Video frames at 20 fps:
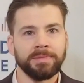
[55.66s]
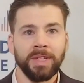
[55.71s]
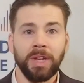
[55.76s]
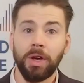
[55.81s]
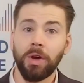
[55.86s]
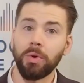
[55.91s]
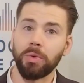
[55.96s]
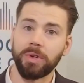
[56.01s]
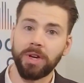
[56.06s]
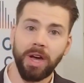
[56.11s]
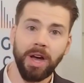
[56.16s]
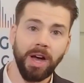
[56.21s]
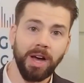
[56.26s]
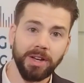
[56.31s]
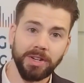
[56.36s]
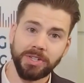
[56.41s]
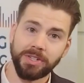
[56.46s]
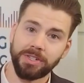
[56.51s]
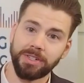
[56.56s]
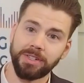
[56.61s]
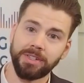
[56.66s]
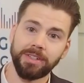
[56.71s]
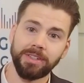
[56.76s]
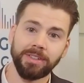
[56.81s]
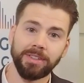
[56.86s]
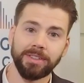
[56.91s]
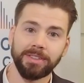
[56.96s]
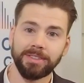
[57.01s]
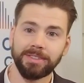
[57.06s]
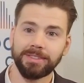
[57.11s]
Oh gosh,
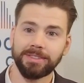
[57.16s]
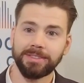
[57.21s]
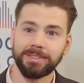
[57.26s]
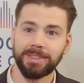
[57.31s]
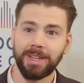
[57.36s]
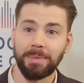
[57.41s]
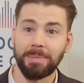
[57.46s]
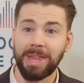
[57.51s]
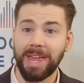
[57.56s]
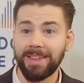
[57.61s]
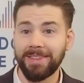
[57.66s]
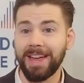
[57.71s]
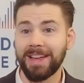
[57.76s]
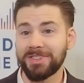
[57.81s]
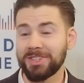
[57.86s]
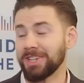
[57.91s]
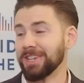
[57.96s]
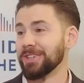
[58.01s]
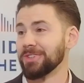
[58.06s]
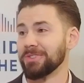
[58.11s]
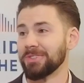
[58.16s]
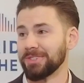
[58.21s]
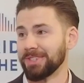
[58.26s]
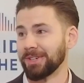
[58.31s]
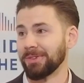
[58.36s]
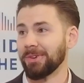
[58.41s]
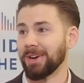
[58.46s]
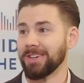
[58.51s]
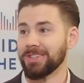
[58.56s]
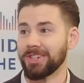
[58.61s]
I mean that's an interesting
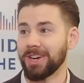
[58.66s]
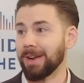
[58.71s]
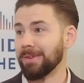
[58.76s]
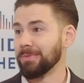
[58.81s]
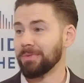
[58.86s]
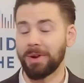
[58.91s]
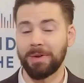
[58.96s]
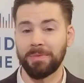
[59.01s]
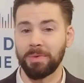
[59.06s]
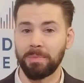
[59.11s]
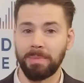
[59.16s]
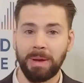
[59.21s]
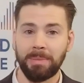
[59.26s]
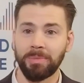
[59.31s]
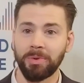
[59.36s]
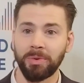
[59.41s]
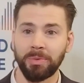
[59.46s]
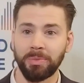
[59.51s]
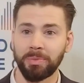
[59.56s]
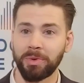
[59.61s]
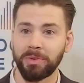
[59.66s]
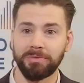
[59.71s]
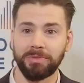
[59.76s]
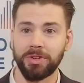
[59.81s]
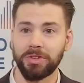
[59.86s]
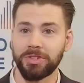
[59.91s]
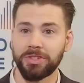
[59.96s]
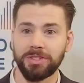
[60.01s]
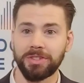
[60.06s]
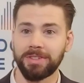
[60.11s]
question. I remember when we're
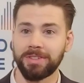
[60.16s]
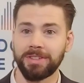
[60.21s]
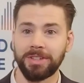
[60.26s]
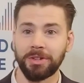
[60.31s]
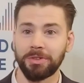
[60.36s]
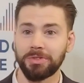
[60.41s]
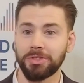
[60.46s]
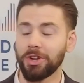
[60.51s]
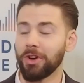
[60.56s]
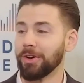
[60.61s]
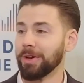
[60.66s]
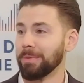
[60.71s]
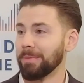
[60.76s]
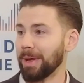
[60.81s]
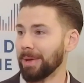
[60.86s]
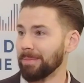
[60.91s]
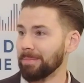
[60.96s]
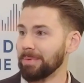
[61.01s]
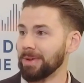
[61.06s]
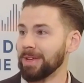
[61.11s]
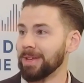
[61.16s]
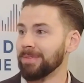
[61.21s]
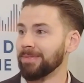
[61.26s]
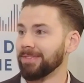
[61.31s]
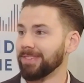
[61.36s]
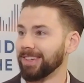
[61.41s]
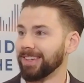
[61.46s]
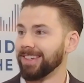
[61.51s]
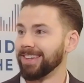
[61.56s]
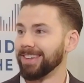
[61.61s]
first talking about BIM
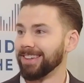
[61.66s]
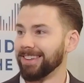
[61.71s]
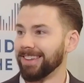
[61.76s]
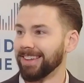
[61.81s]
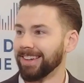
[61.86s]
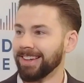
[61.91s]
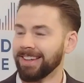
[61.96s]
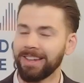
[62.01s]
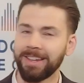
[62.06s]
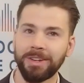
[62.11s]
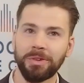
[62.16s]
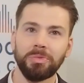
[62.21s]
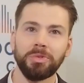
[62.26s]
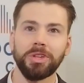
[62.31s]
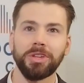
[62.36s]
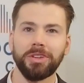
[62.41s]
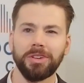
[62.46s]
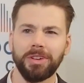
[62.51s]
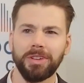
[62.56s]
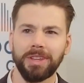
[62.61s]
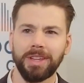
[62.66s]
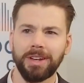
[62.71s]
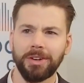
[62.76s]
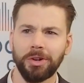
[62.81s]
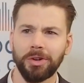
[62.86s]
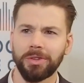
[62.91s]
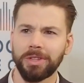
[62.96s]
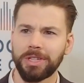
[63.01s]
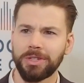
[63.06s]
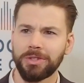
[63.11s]
in like what do you call that, early